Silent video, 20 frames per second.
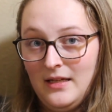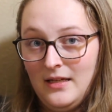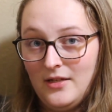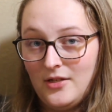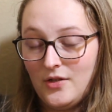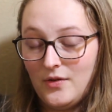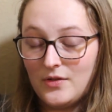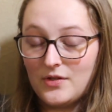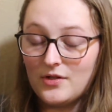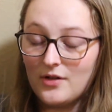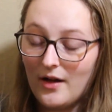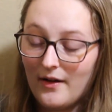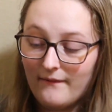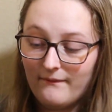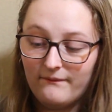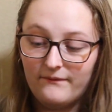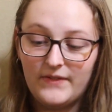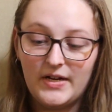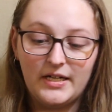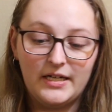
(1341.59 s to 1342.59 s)
So it's not
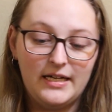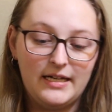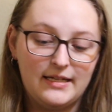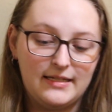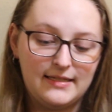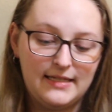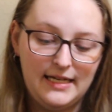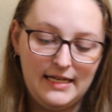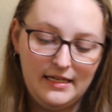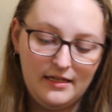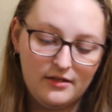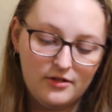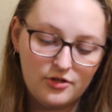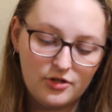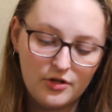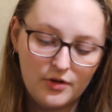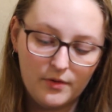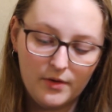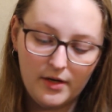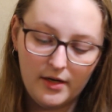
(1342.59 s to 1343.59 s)
very exciting to
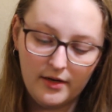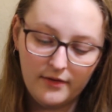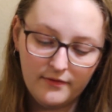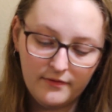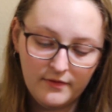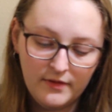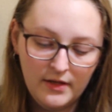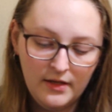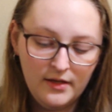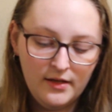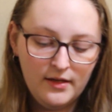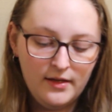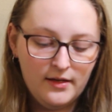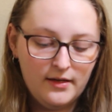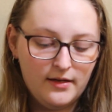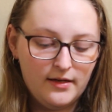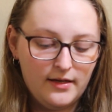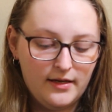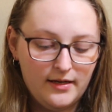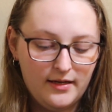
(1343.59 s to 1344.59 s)
show off.
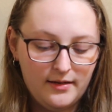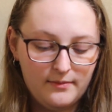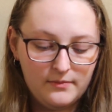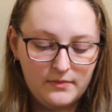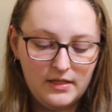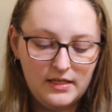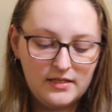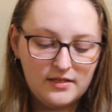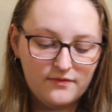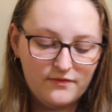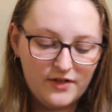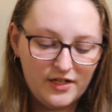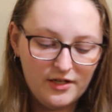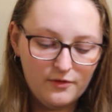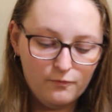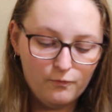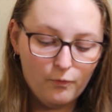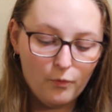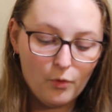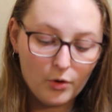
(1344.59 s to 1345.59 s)
It's
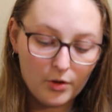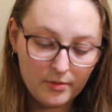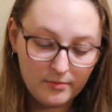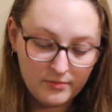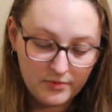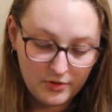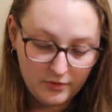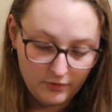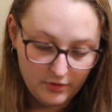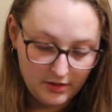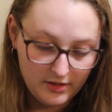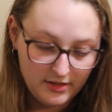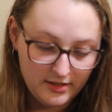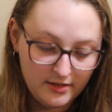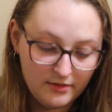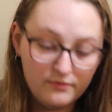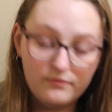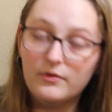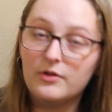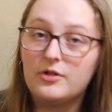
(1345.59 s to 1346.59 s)
very warm to work
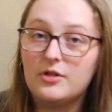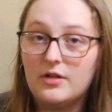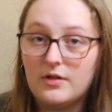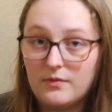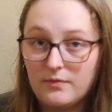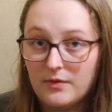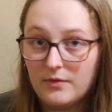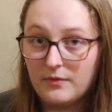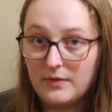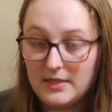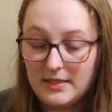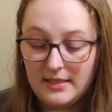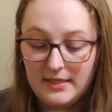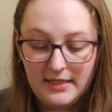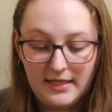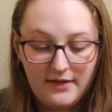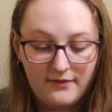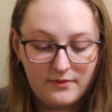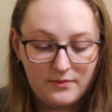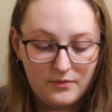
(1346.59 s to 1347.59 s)
on, which is one reason
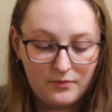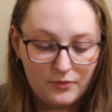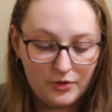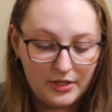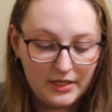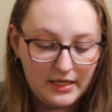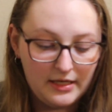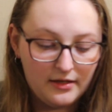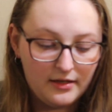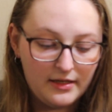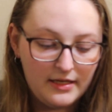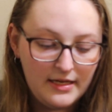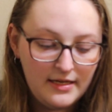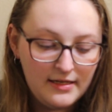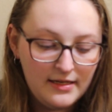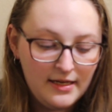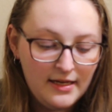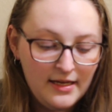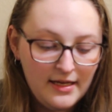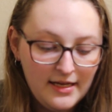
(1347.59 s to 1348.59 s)
I haven't been working on
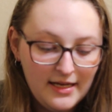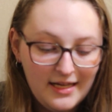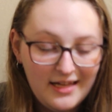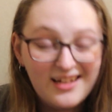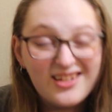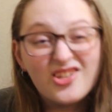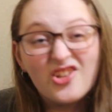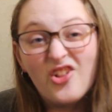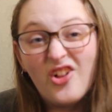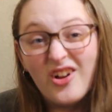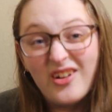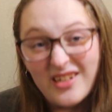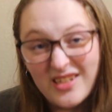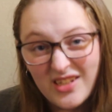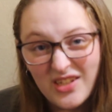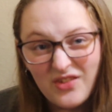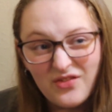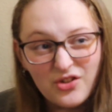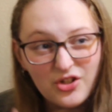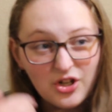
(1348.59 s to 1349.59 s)
it. And it's a long
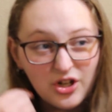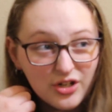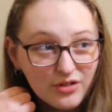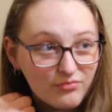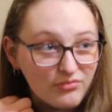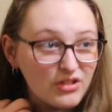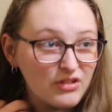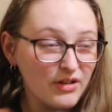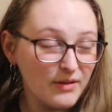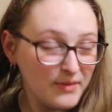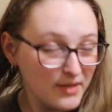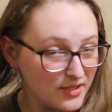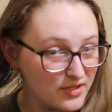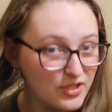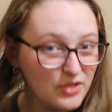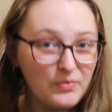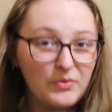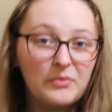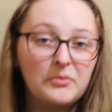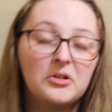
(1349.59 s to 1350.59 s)
sleeve shirt, so I'm not
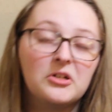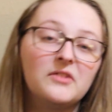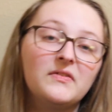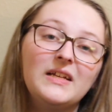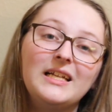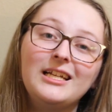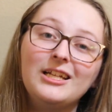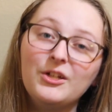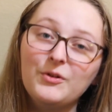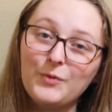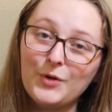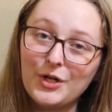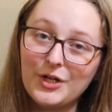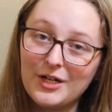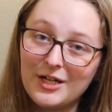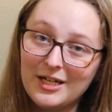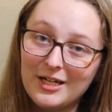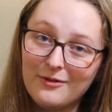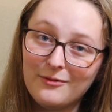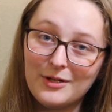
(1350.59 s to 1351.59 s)
super motivated to work
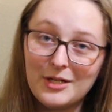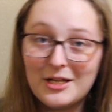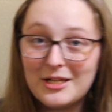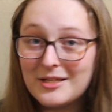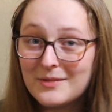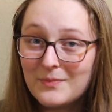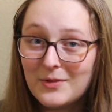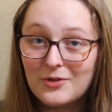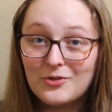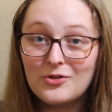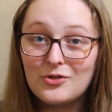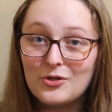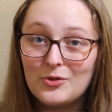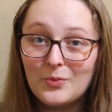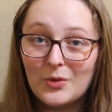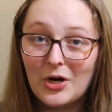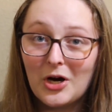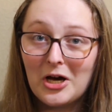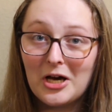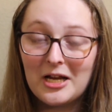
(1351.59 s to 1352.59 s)
on it when it's been
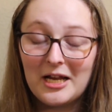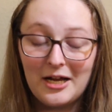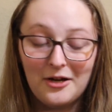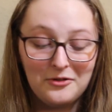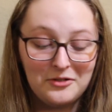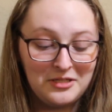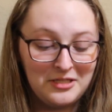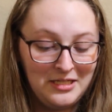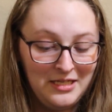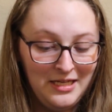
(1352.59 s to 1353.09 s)
super hot out.